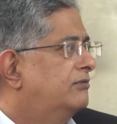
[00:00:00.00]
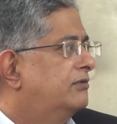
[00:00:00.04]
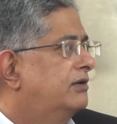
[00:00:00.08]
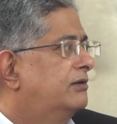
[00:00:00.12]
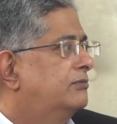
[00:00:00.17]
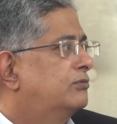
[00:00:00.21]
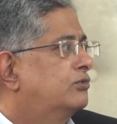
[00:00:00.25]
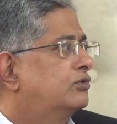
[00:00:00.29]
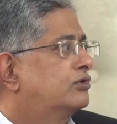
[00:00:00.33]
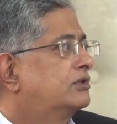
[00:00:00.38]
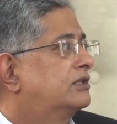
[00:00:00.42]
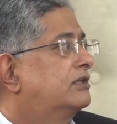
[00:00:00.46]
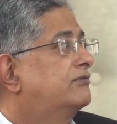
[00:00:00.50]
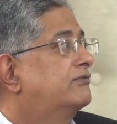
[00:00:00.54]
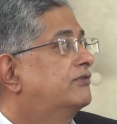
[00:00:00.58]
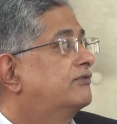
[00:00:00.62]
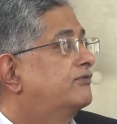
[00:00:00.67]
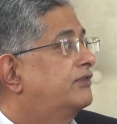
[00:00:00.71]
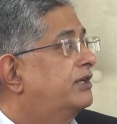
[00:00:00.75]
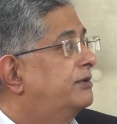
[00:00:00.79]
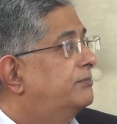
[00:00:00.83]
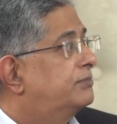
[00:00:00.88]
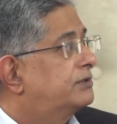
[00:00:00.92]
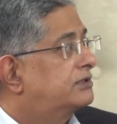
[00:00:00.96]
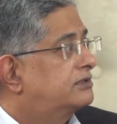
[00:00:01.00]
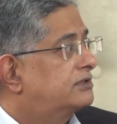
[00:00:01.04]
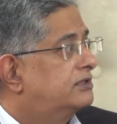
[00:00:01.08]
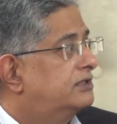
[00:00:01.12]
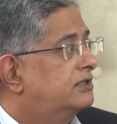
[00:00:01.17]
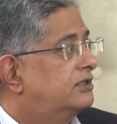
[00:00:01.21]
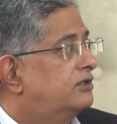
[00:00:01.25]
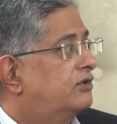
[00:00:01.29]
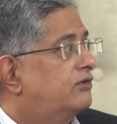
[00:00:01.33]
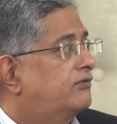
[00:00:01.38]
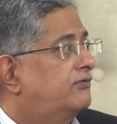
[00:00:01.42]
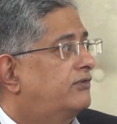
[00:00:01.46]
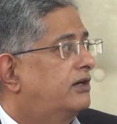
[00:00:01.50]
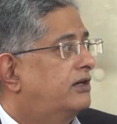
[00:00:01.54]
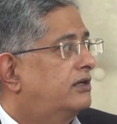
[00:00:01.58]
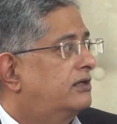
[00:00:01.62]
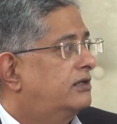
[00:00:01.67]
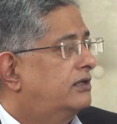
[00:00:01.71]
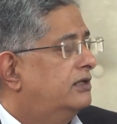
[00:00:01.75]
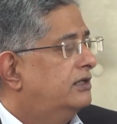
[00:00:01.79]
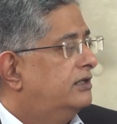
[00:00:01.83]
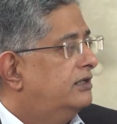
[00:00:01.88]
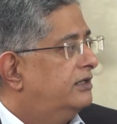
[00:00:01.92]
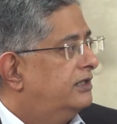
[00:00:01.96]
by more than 50% of our
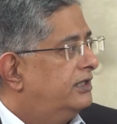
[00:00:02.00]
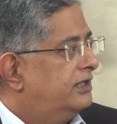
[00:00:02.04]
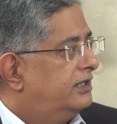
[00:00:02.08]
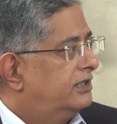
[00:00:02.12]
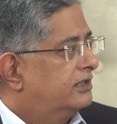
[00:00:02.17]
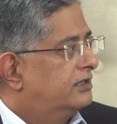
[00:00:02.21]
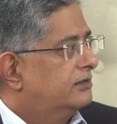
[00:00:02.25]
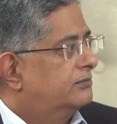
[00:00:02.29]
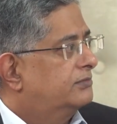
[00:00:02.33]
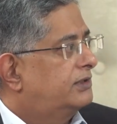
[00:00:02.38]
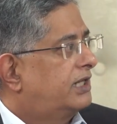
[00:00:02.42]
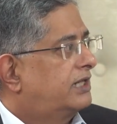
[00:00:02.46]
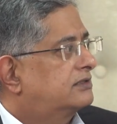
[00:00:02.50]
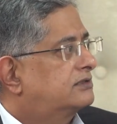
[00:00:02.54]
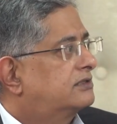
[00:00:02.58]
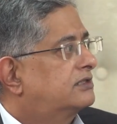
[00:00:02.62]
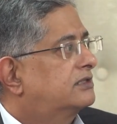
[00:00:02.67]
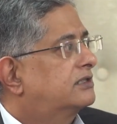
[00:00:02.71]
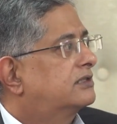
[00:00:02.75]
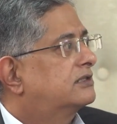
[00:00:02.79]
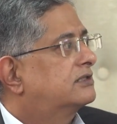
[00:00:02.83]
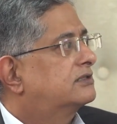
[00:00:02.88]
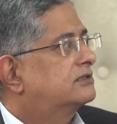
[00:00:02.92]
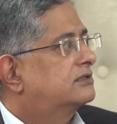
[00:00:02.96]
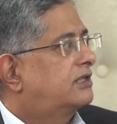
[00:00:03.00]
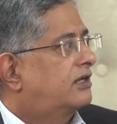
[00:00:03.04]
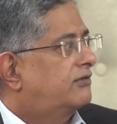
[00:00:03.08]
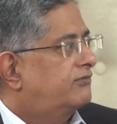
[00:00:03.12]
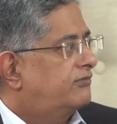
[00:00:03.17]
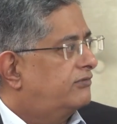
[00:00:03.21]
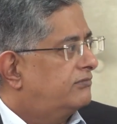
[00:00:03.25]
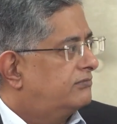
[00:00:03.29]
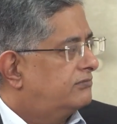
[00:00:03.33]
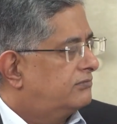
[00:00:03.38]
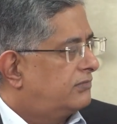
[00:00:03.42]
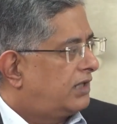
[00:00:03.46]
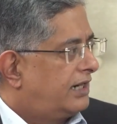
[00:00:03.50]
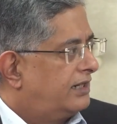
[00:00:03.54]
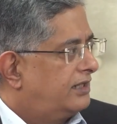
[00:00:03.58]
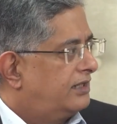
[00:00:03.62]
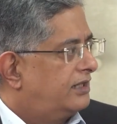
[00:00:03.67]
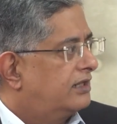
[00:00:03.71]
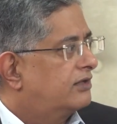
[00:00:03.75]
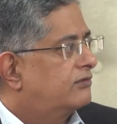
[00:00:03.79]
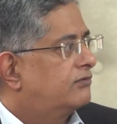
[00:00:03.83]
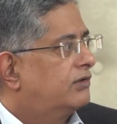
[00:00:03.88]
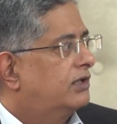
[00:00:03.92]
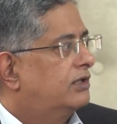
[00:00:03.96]
income tax returns are
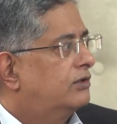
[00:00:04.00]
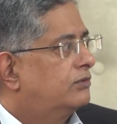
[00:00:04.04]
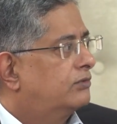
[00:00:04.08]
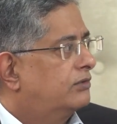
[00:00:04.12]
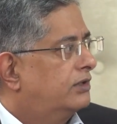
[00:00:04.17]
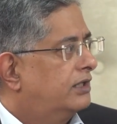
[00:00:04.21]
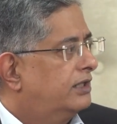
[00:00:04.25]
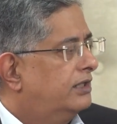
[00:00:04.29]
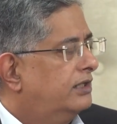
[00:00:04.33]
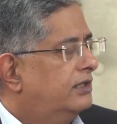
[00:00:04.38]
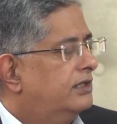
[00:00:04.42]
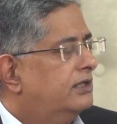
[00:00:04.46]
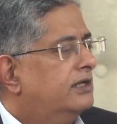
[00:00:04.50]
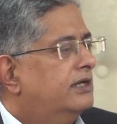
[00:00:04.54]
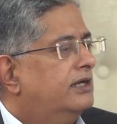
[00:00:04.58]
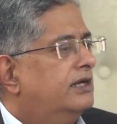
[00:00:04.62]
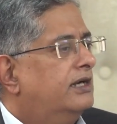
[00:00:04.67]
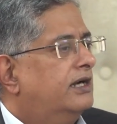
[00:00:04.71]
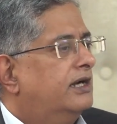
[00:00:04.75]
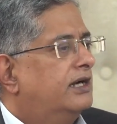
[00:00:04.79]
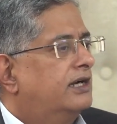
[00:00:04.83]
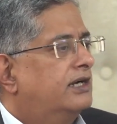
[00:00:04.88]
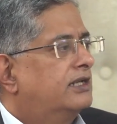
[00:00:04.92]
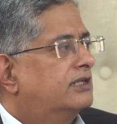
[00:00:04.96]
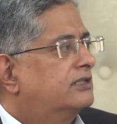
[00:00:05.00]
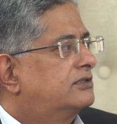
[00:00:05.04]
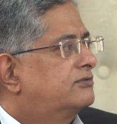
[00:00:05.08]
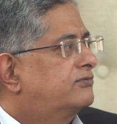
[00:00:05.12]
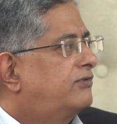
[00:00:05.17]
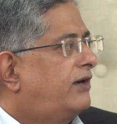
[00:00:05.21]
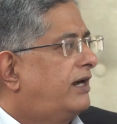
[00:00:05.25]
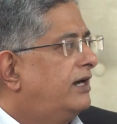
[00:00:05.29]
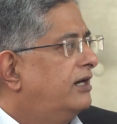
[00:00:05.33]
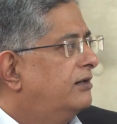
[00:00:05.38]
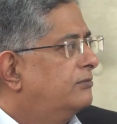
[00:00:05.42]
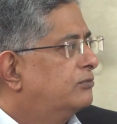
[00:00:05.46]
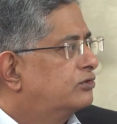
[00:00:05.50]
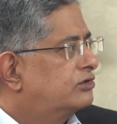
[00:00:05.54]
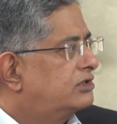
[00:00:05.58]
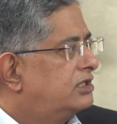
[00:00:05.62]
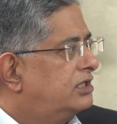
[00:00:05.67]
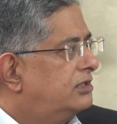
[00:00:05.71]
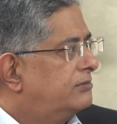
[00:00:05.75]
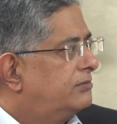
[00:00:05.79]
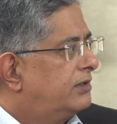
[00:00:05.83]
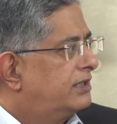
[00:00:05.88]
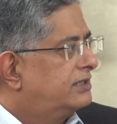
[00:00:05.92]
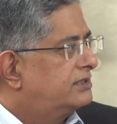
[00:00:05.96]
ITR 1 only. It is filed
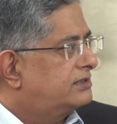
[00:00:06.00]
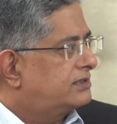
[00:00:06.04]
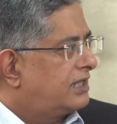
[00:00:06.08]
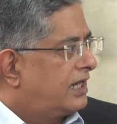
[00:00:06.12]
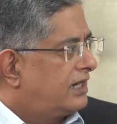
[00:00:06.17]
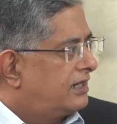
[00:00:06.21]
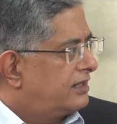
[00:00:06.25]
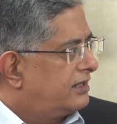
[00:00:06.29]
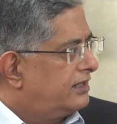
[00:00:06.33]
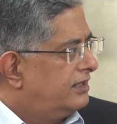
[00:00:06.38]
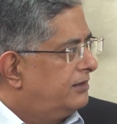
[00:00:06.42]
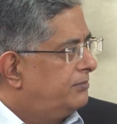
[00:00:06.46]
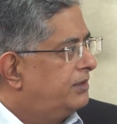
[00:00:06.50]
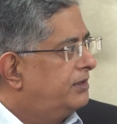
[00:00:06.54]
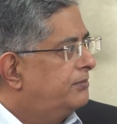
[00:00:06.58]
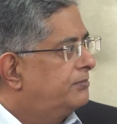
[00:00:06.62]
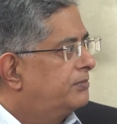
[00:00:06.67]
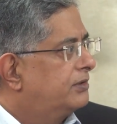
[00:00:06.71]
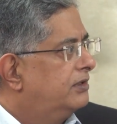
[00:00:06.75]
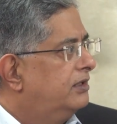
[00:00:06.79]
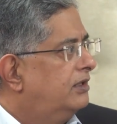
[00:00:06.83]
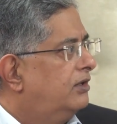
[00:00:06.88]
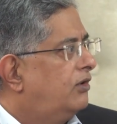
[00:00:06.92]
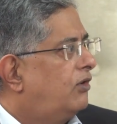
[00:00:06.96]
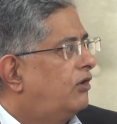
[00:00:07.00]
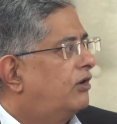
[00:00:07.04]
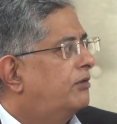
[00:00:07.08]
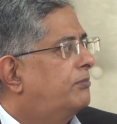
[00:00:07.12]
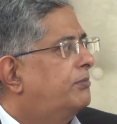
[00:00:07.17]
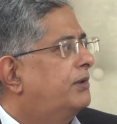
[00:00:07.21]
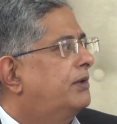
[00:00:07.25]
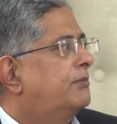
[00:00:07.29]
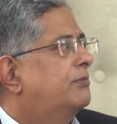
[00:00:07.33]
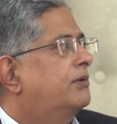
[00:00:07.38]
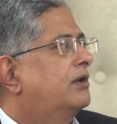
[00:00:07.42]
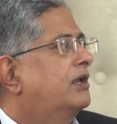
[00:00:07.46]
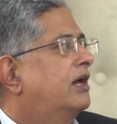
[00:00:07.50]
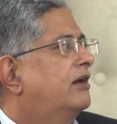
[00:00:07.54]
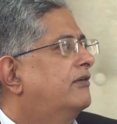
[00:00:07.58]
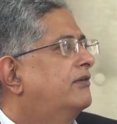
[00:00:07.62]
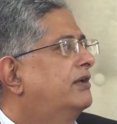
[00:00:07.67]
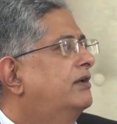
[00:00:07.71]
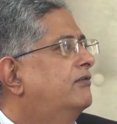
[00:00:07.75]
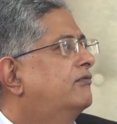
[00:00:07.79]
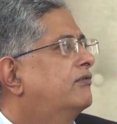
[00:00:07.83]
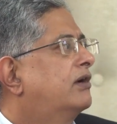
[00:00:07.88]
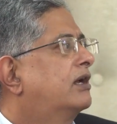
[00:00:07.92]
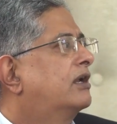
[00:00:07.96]
mostly by salaried people or people
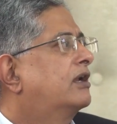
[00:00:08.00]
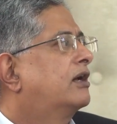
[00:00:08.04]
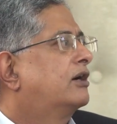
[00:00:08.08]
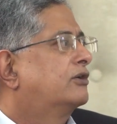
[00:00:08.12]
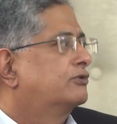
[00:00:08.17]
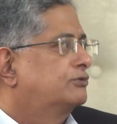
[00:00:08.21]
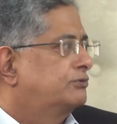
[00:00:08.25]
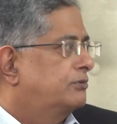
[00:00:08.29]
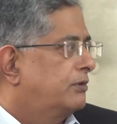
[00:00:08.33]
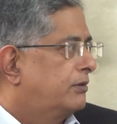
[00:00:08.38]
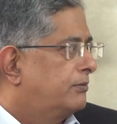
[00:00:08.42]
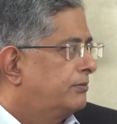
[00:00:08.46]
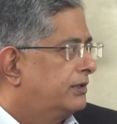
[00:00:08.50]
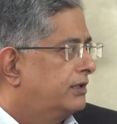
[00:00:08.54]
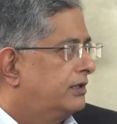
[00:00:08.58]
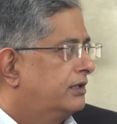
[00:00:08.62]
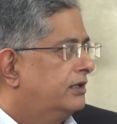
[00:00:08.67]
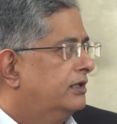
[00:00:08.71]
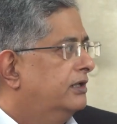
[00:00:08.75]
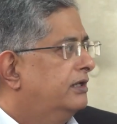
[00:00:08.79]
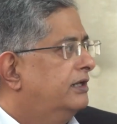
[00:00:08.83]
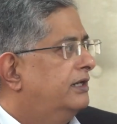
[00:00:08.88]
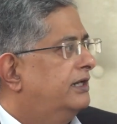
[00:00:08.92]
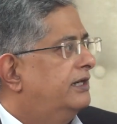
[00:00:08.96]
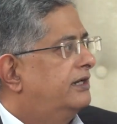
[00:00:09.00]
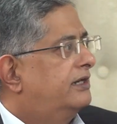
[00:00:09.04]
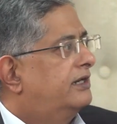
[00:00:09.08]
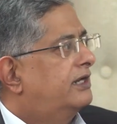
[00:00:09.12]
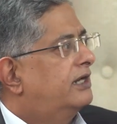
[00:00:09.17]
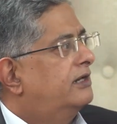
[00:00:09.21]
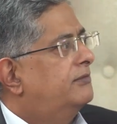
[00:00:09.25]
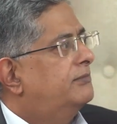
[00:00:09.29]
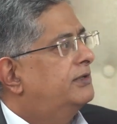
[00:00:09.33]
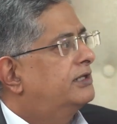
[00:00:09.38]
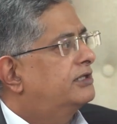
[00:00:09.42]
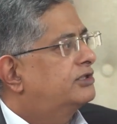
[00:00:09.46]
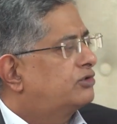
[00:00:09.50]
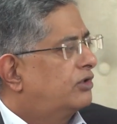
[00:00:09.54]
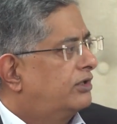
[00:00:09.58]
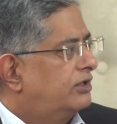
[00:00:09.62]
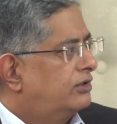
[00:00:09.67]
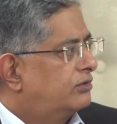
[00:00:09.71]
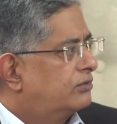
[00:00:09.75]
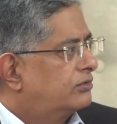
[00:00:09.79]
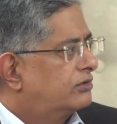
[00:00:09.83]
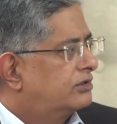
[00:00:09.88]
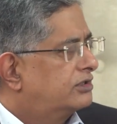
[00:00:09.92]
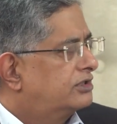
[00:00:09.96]
having one house property. It can be a
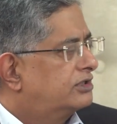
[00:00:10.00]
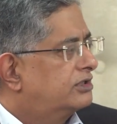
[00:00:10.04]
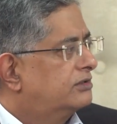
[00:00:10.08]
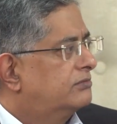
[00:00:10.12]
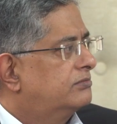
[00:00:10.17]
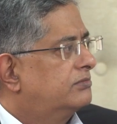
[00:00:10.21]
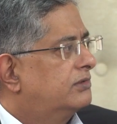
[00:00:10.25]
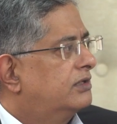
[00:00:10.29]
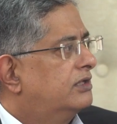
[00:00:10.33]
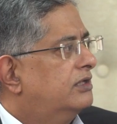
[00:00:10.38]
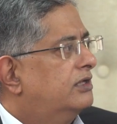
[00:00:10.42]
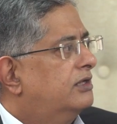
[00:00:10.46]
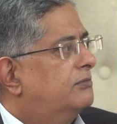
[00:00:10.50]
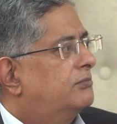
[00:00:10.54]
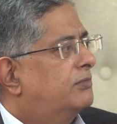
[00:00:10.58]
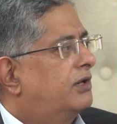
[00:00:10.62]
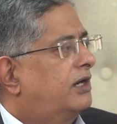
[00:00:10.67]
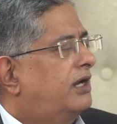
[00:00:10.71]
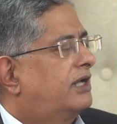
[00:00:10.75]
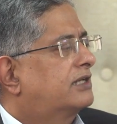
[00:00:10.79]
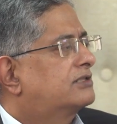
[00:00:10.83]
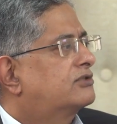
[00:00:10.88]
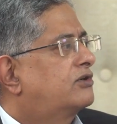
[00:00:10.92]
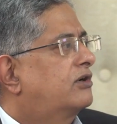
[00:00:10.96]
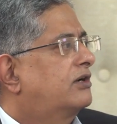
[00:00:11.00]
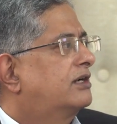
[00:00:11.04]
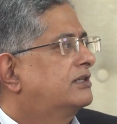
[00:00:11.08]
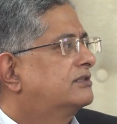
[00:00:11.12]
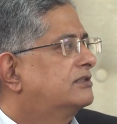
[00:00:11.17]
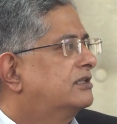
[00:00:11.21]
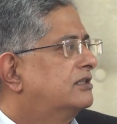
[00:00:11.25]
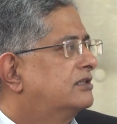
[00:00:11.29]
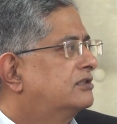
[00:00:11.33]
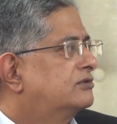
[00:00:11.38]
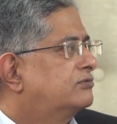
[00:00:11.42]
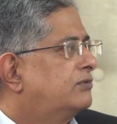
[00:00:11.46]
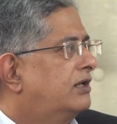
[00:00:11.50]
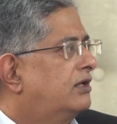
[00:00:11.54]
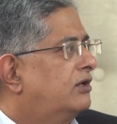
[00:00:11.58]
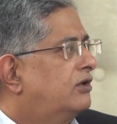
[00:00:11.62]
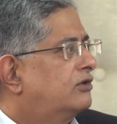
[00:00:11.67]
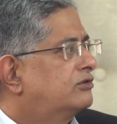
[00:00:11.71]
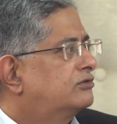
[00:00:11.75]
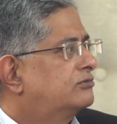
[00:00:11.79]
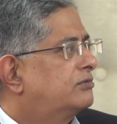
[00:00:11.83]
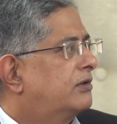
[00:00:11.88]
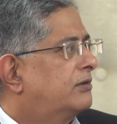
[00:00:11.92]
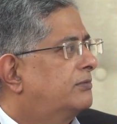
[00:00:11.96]
joint ownership, but as long as it is one
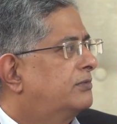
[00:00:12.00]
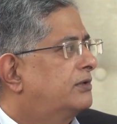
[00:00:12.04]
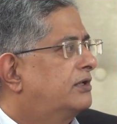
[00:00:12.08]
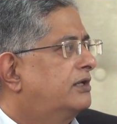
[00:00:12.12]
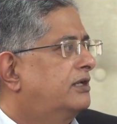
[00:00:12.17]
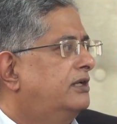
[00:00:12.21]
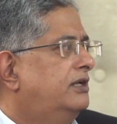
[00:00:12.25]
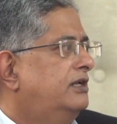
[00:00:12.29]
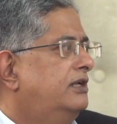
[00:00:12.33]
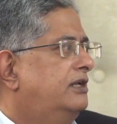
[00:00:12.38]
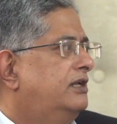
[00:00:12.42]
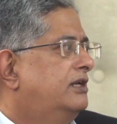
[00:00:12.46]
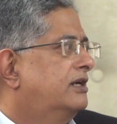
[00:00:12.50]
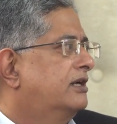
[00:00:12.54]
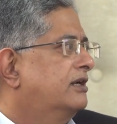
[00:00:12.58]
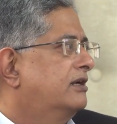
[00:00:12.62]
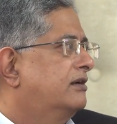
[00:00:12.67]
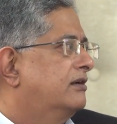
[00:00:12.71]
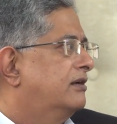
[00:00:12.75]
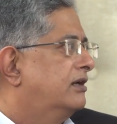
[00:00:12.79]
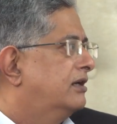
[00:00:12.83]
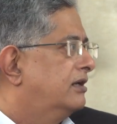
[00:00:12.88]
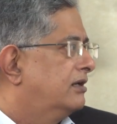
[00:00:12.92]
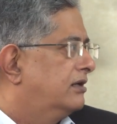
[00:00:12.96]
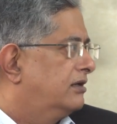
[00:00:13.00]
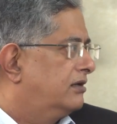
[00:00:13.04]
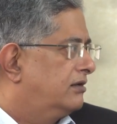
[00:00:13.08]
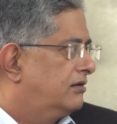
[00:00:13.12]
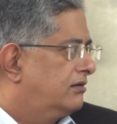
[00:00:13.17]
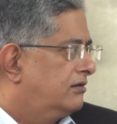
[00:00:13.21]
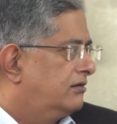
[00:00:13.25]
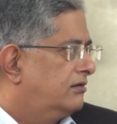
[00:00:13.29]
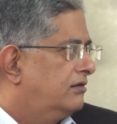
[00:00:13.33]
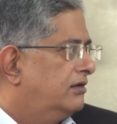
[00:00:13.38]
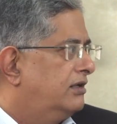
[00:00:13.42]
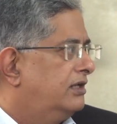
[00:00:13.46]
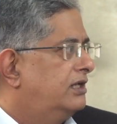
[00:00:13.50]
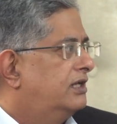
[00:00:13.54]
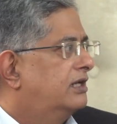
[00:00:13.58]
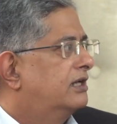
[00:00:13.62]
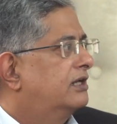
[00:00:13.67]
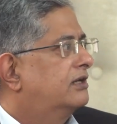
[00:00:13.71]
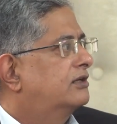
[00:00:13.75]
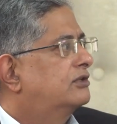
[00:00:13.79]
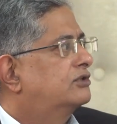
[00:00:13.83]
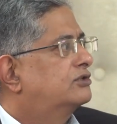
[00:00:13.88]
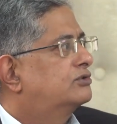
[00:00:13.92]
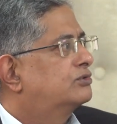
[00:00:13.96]
house property, he
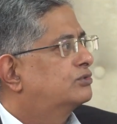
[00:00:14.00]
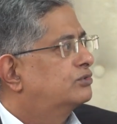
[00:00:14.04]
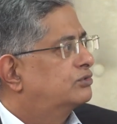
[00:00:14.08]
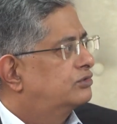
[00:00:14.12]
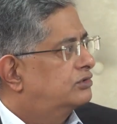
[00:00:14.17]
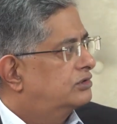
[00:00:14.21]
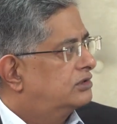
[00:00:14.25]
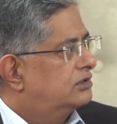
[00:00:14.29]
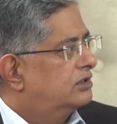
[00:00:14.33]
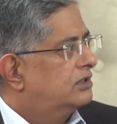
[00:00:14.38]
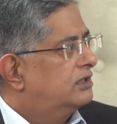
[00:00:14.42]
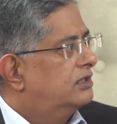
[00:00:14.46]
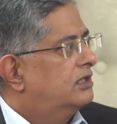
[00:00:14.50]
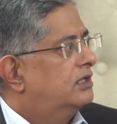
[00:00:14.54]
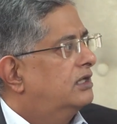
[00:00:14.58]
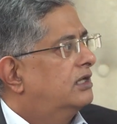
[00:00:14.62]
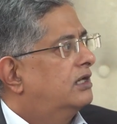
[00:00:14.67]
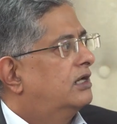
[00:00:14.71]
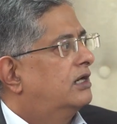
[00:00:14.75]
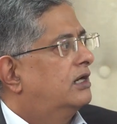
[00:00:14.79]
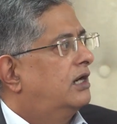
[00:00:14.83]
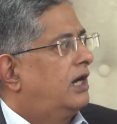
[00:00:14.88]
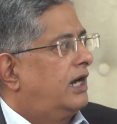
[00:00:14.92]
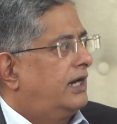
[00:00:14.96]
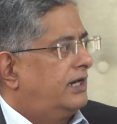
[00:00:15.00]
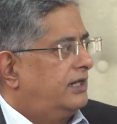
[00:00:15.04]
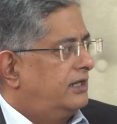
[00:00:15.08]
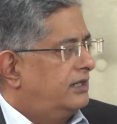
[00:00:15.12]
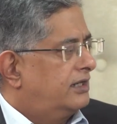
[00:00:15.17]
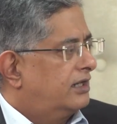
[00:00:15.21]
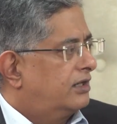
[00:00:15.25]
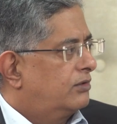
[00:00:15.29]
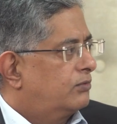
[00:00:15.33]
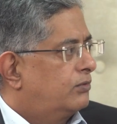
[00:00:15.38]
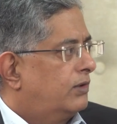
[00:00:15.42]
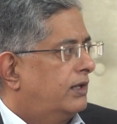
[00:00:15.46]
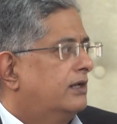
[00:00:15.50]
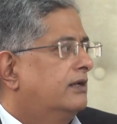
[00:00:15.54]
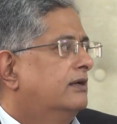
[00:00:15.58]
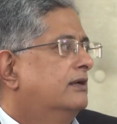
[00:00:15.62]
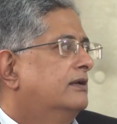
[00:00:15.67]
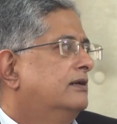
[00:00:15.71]
can choose ITR 1.